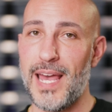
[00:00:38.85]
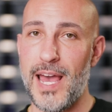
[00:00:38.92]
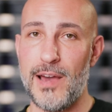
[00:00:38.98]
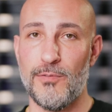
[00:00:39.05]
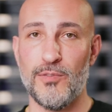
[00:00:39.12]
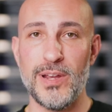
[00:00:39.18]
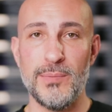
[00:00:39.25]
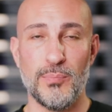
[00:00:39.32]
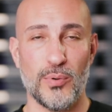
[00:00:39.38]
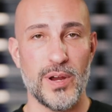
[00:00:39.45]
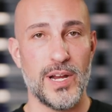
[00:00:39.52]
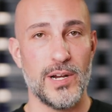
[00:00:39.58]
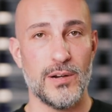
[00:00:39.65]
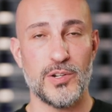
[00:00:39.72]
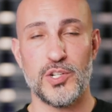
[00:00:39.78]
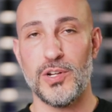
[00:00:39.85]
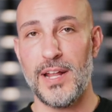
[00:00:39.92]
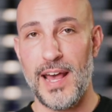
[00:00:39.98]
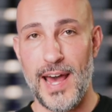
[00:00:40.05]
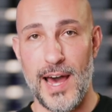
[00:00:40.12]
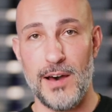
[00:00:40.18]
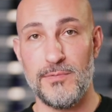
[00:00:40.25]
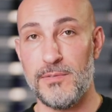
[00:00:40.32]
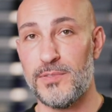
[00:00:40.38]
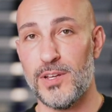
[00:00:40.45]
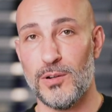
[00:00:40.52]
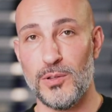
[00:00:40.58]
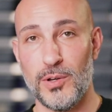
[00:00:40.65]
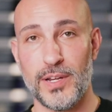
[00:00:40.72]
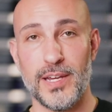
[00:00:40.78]
every breeder should have if they're
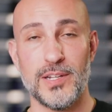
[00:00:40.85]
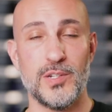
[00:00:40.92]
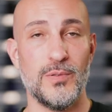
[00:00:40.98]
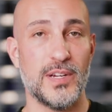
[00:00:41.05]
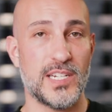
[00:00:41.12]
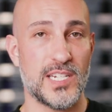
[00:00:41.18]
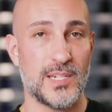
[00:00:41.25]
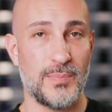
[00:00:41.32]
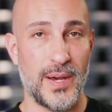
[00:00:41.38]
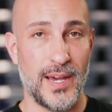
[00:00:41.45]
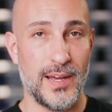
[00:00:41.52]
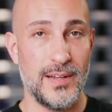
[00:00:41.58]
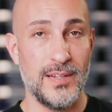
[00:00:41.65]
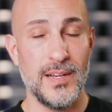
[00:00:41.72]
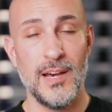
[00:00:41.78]
looking to expand.